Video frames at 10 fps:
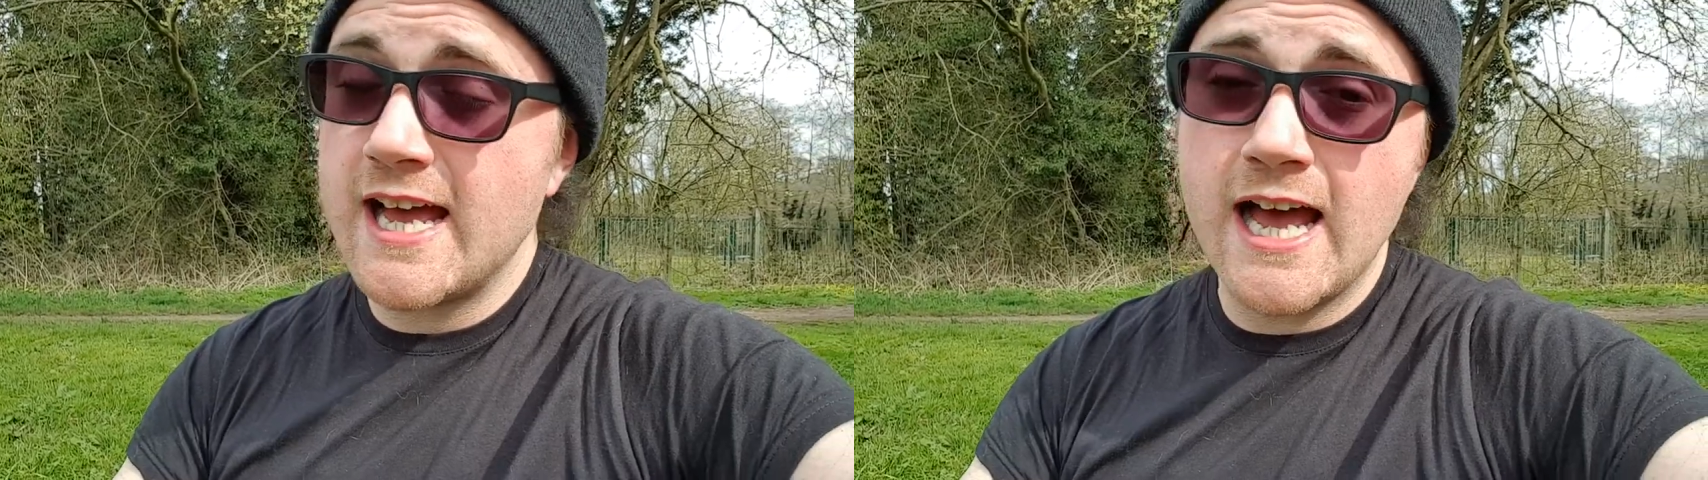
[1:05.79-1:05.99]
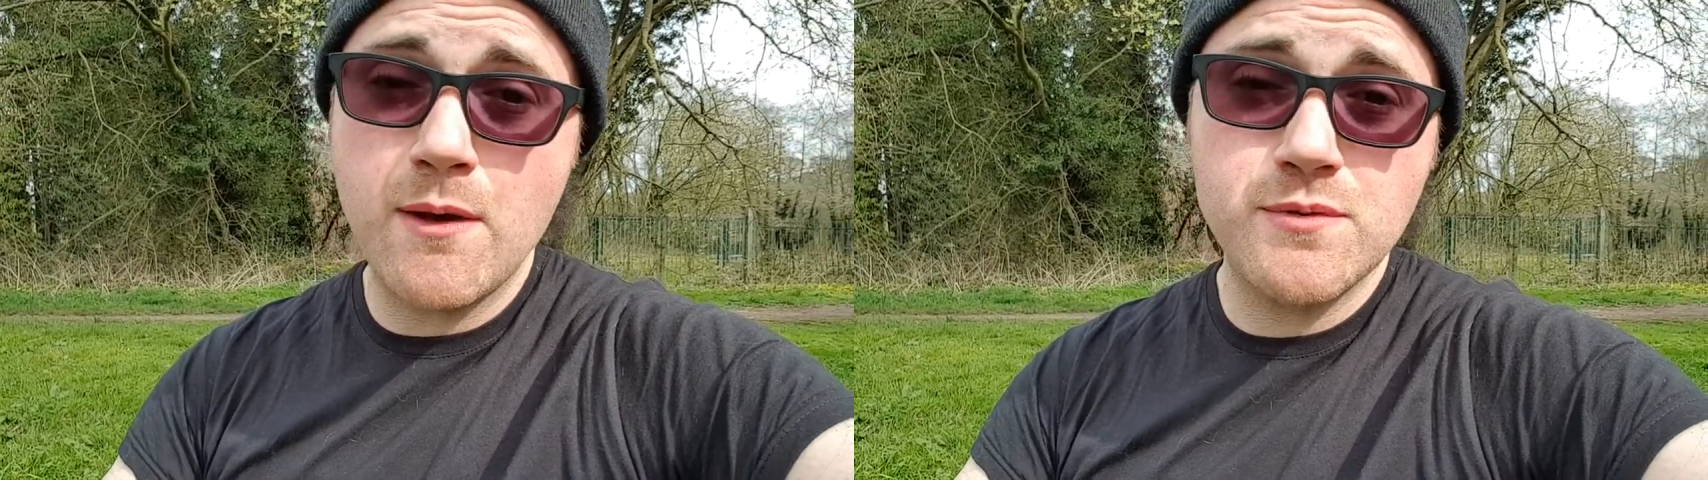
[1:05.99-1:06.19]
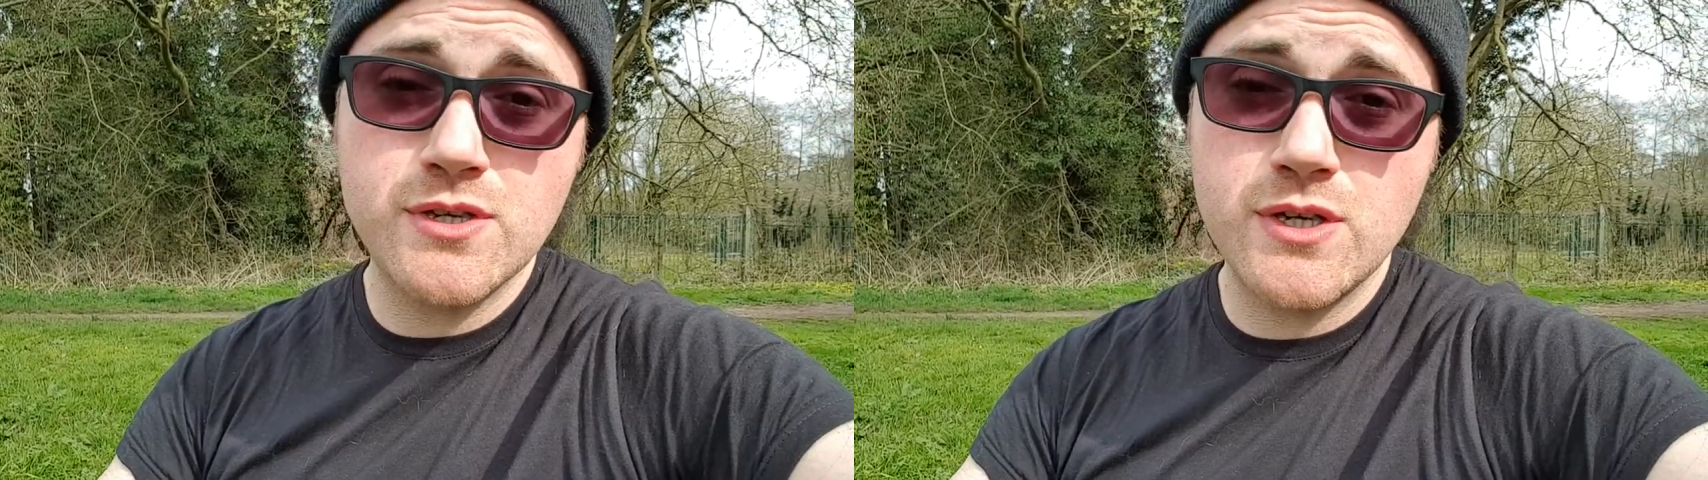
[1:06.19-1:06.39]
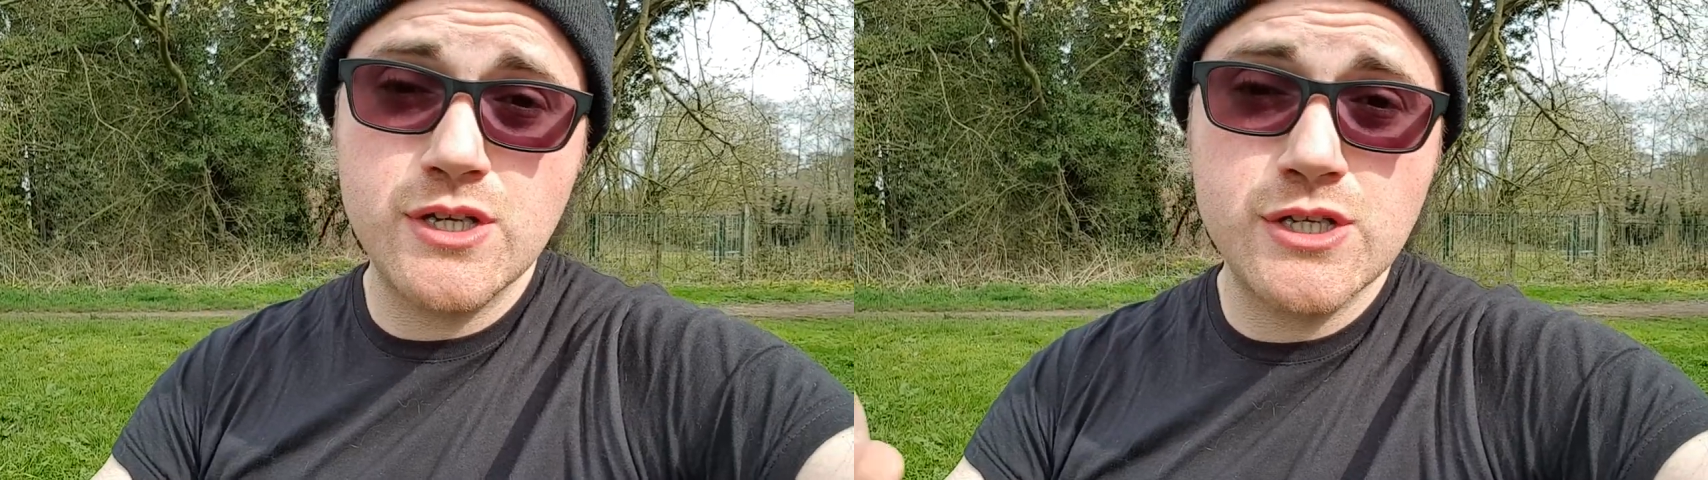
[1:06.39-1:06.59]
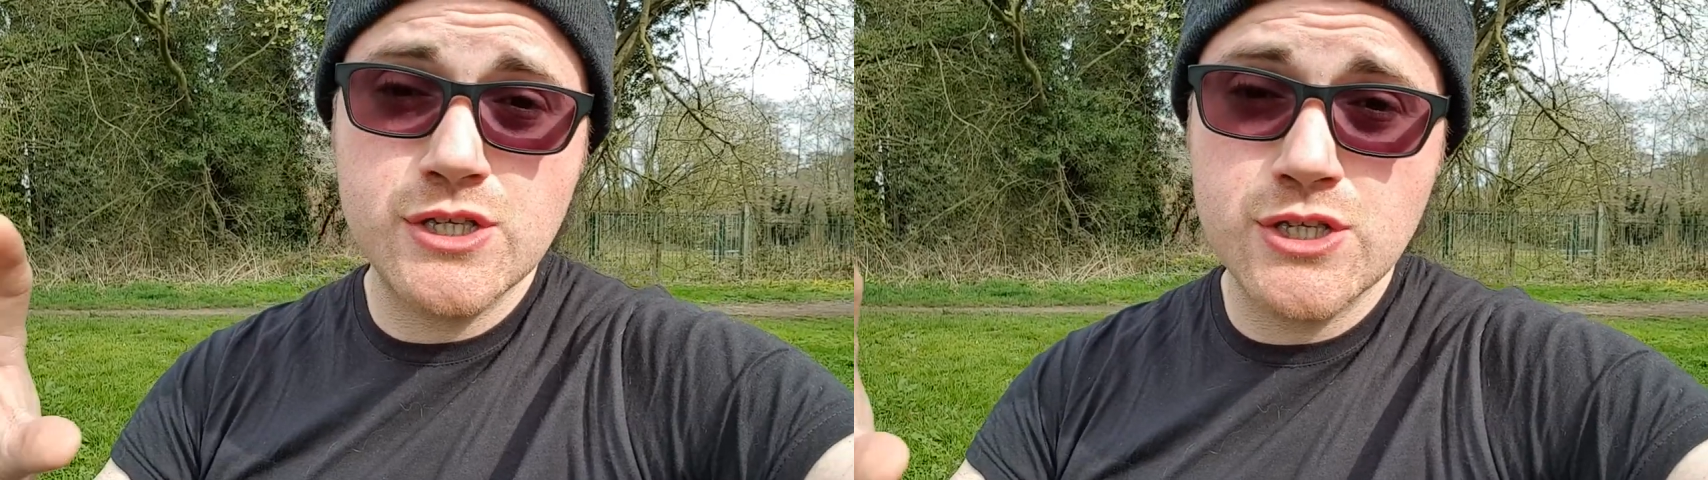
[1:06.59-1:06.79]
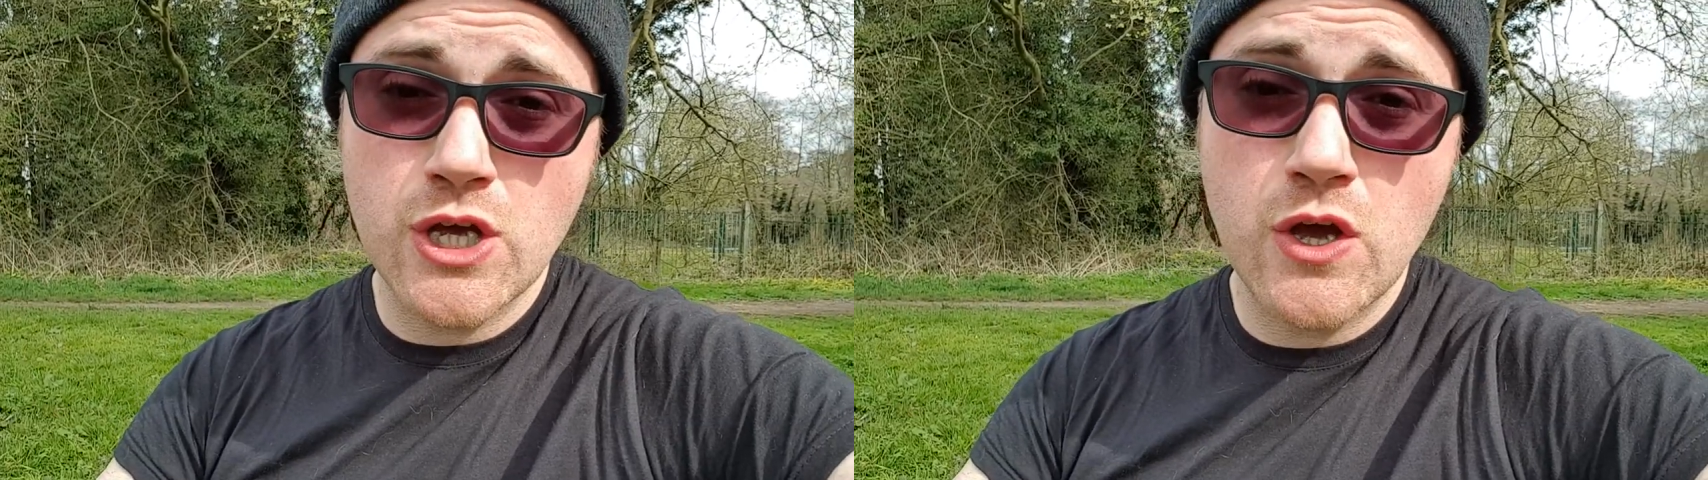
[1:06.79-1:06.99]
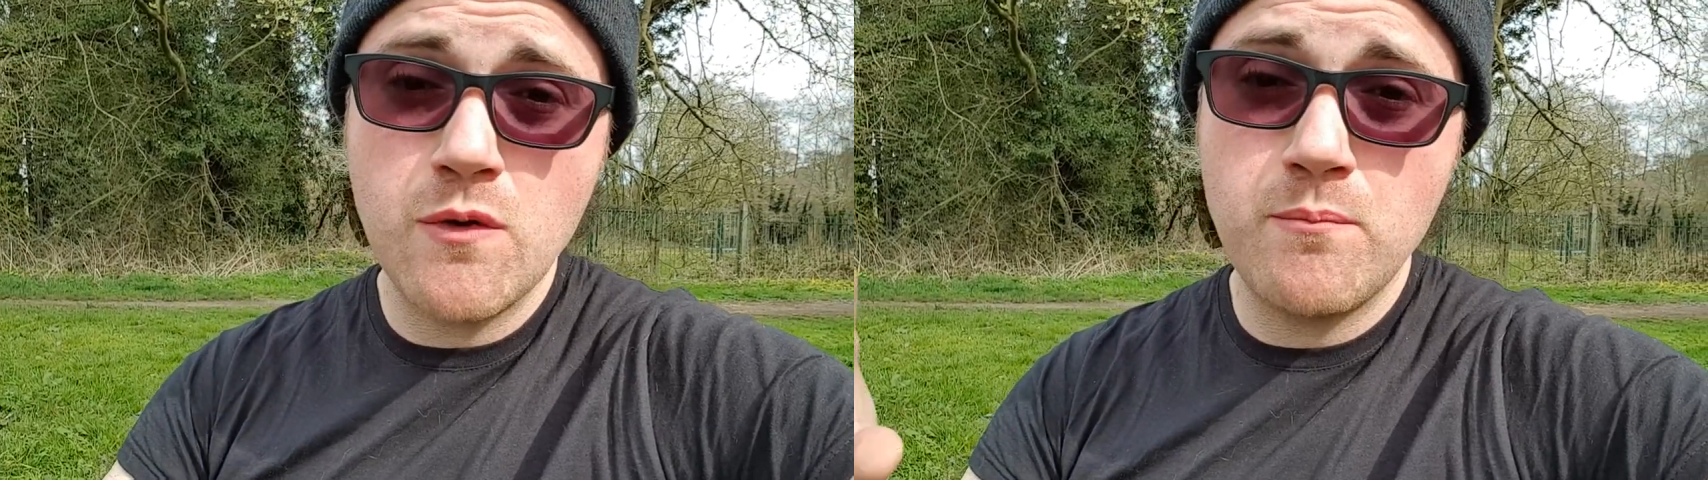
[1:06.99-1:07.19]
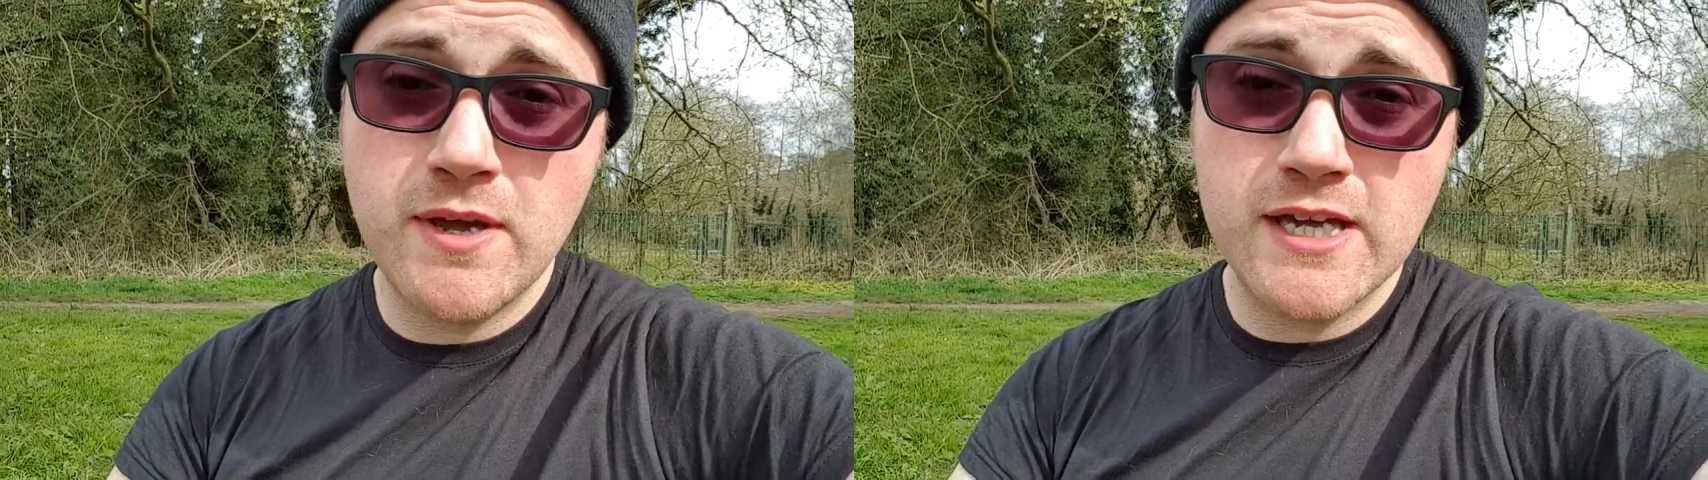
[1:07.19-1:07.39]
absolutely so
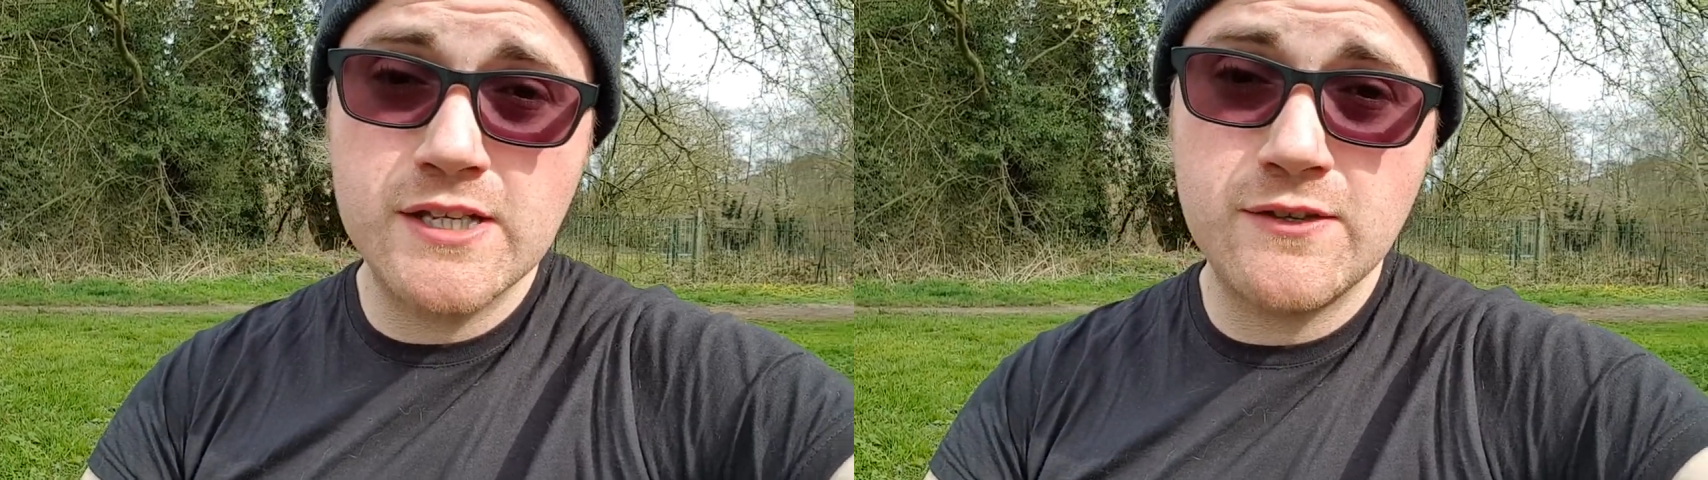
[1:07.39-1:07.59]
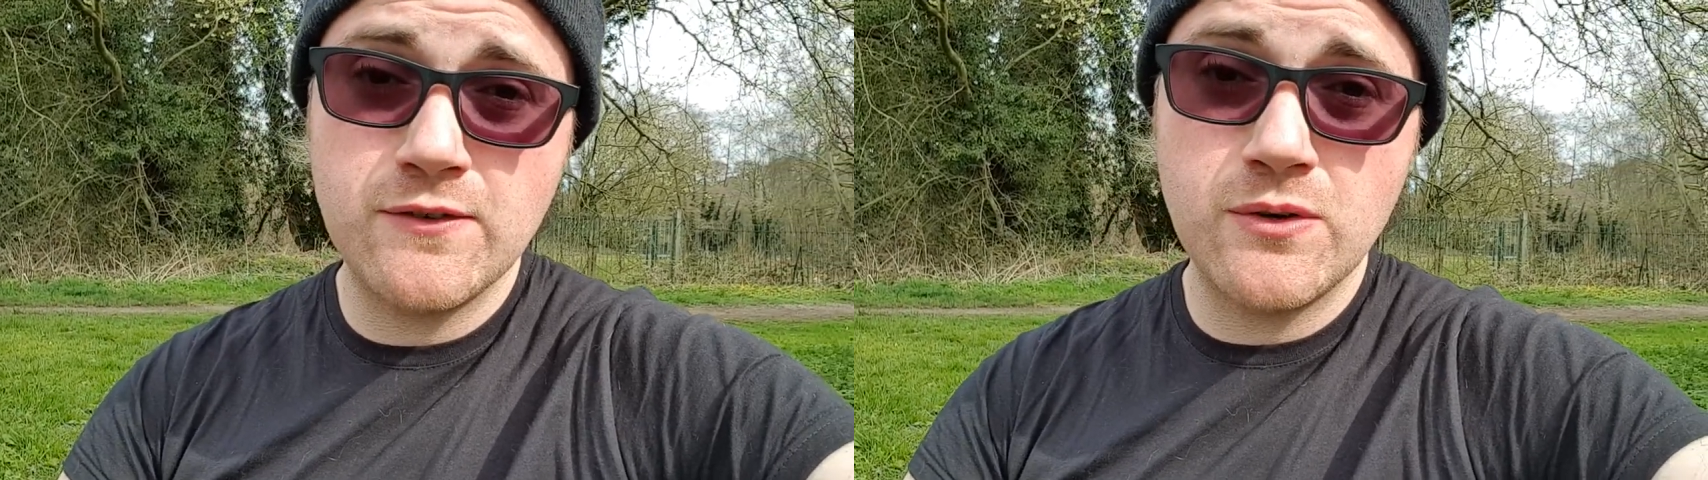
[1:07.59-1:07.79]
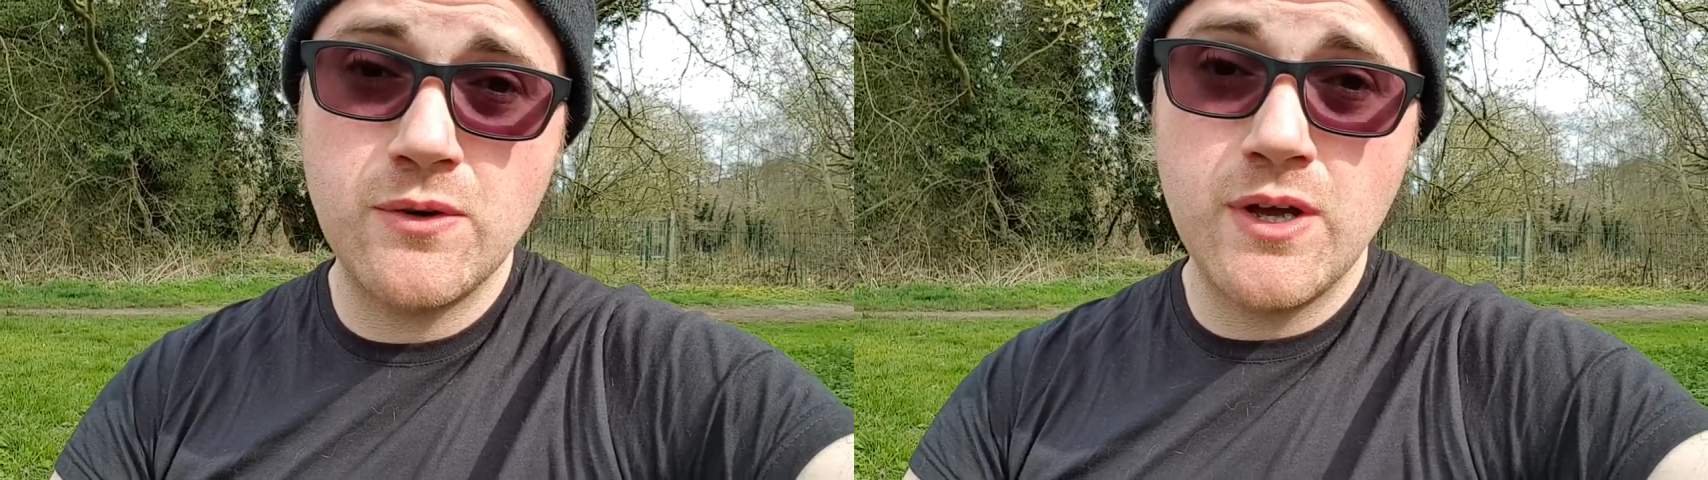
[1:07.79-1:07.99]
peaceful.